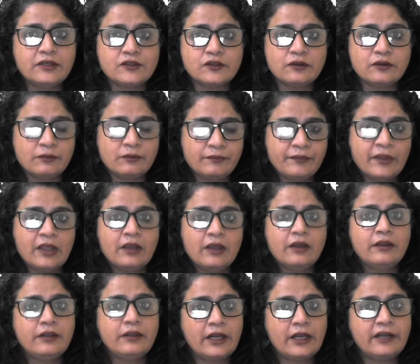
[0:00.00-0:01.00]
So
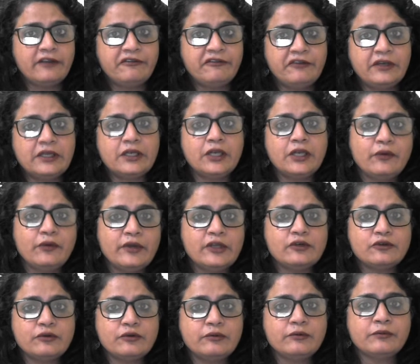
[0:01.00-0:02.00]
they are definitely
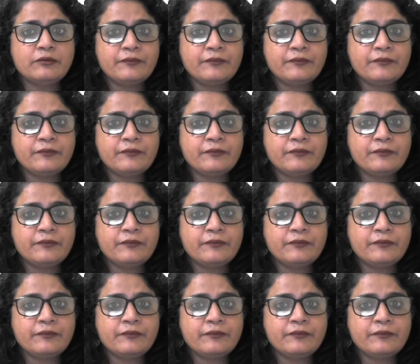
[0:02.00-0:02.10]
going to